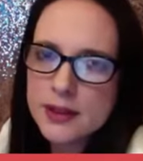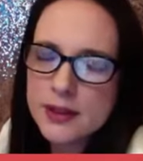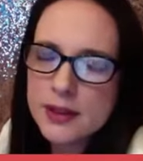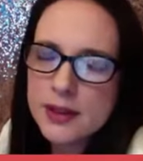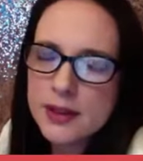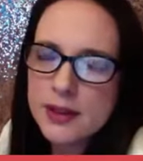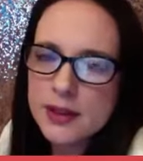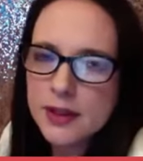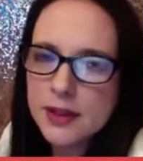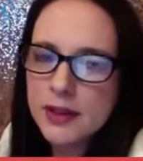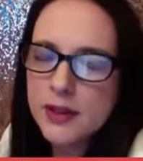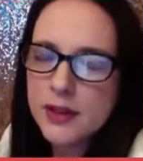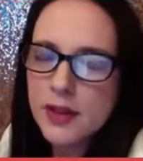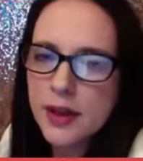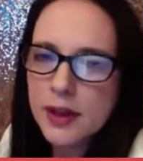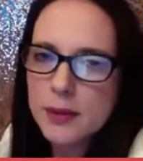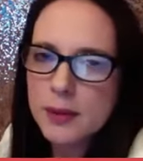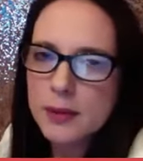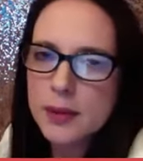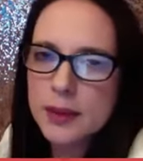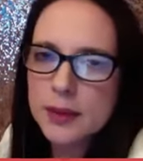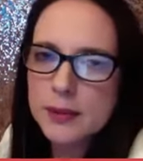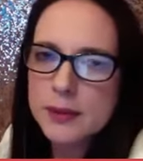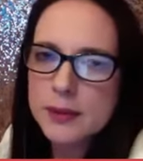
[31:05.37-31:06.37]
They're great
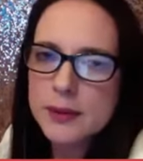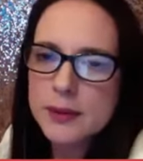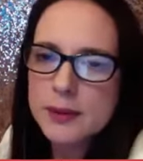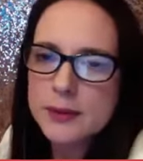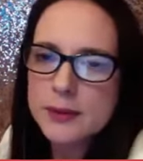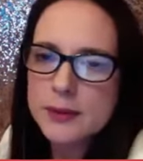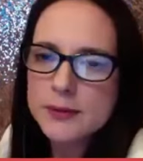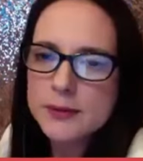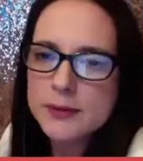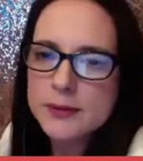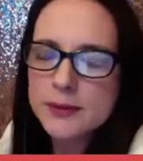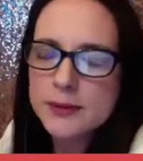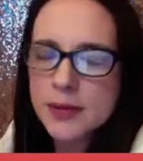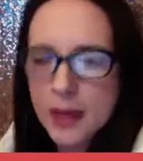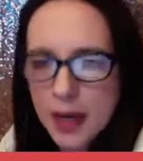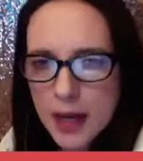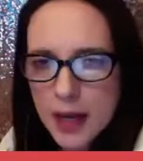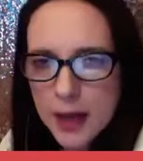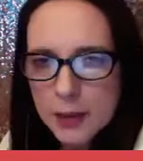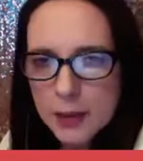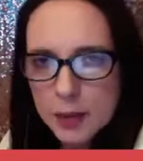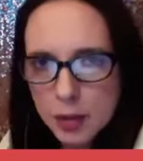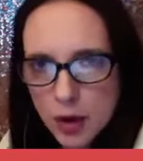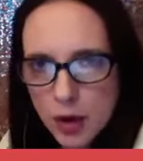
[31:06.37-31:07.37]
people.
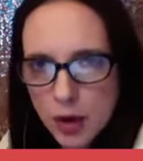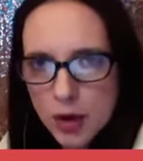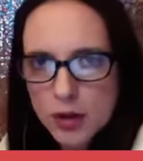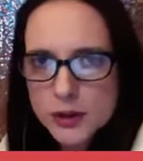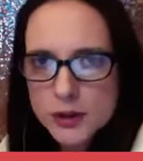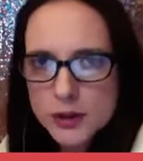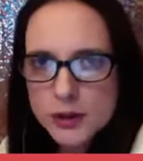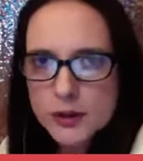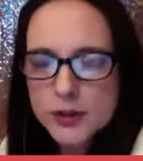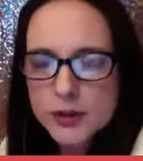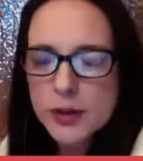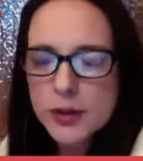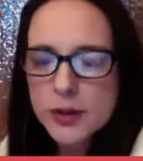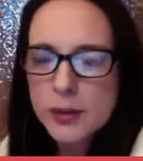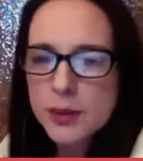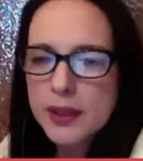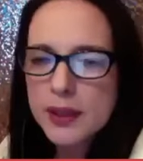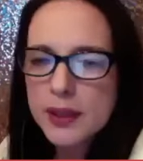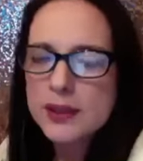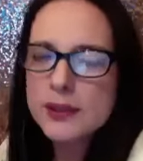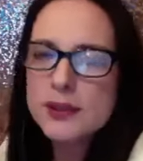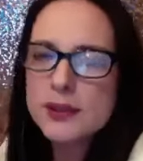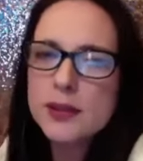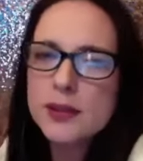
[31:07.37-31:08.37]
I applaud you for
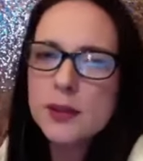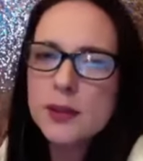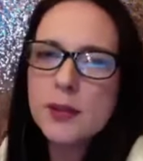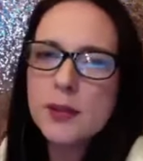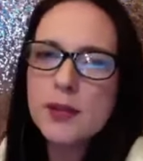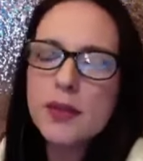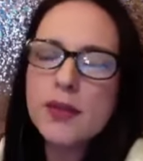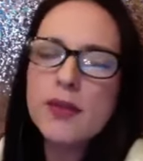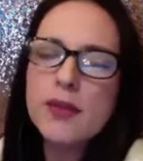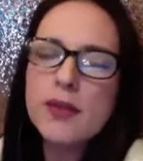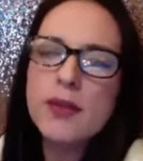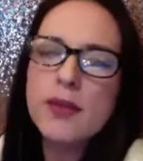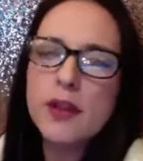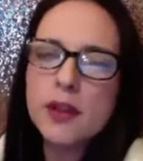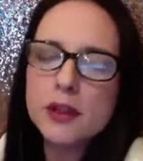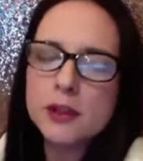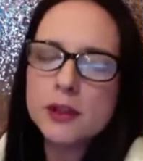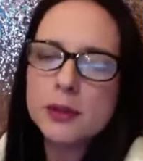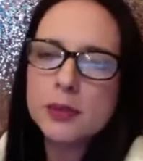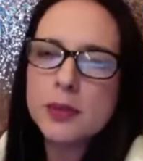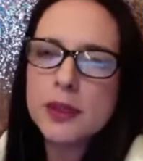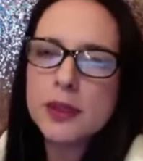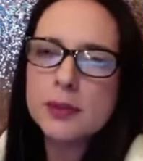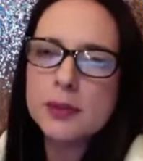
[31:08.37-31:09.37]
being some of the
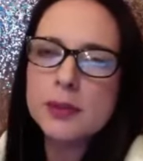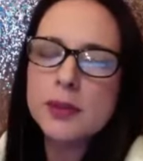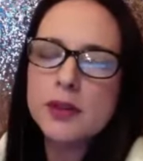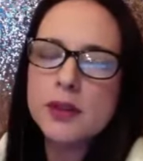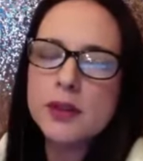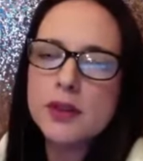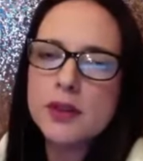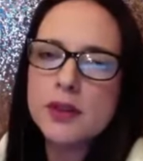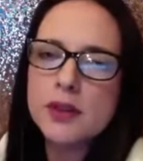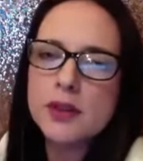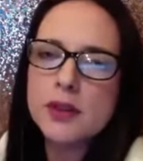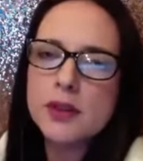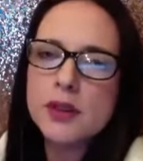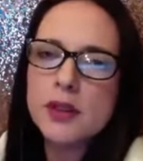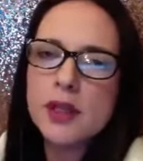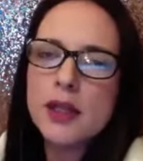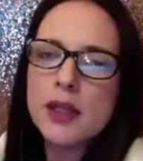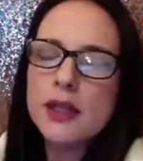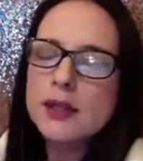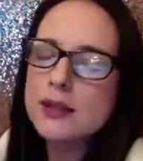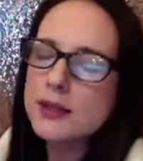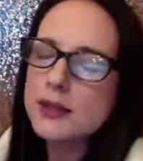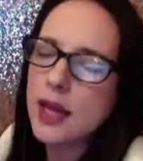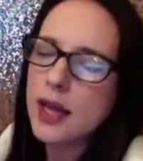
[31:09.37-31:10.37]
first people
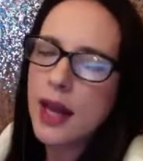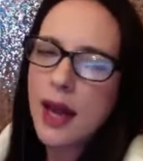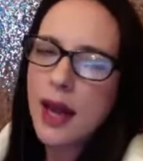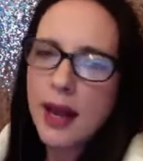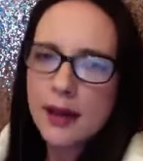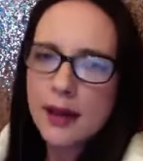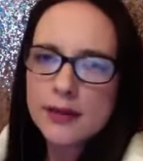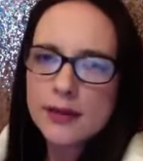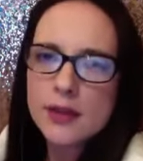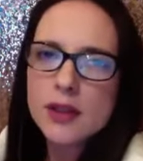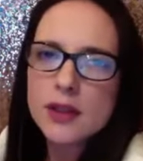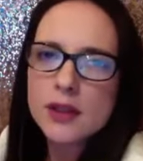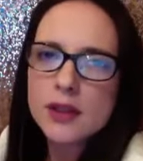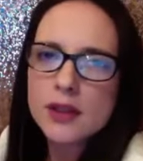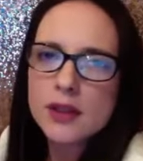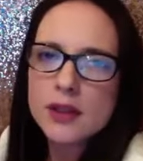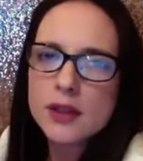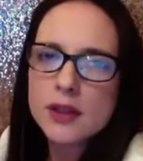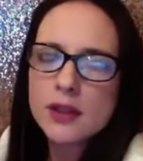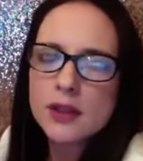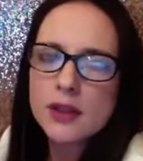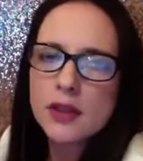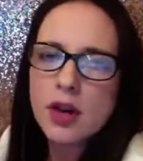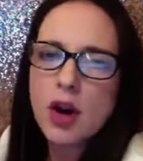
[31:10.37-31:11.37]
to ever
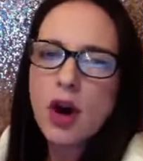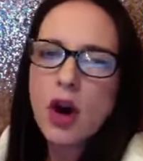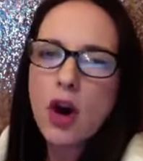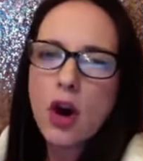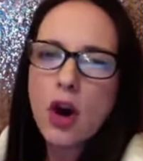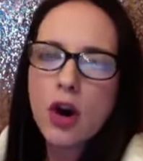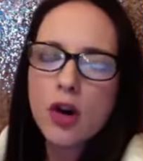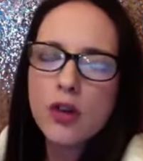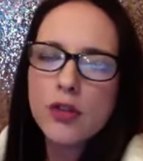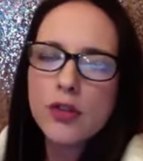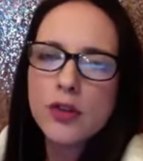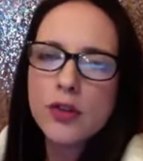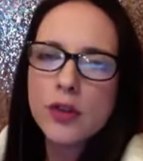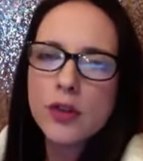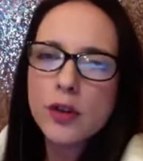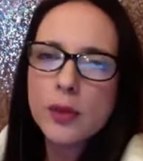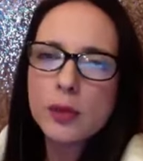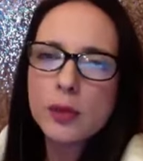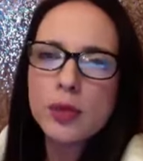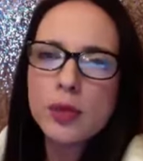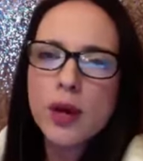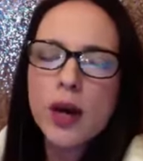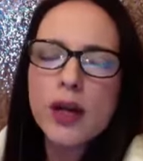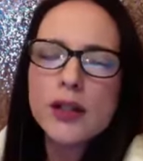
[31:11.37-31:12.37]
offer
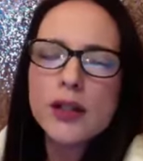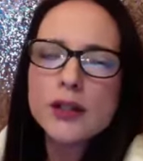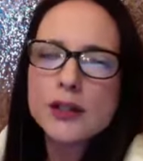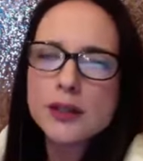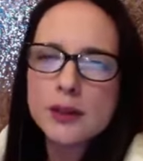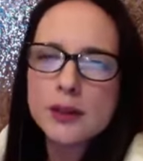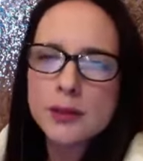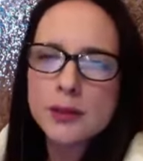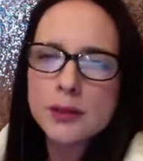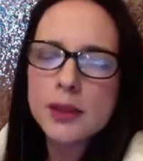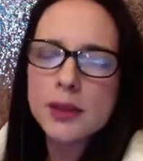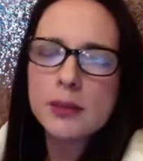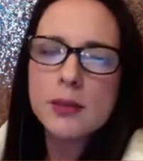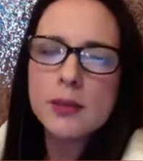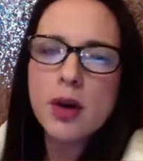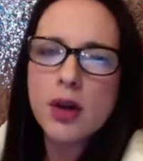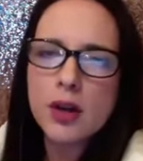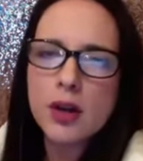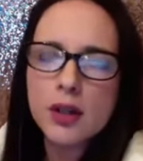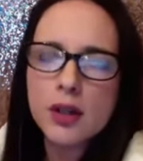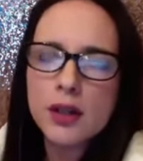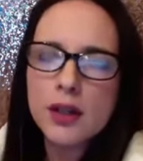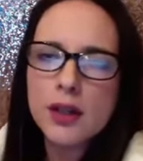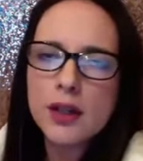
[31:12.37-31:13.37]
proximity
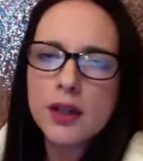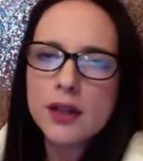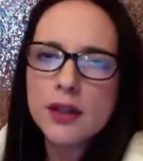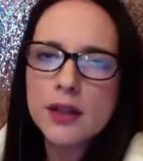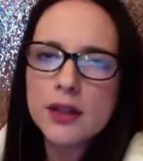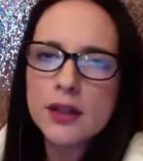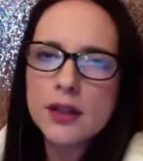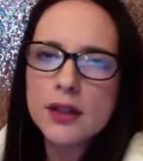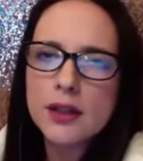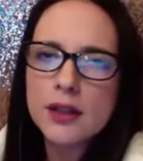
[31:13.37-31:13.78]
marketing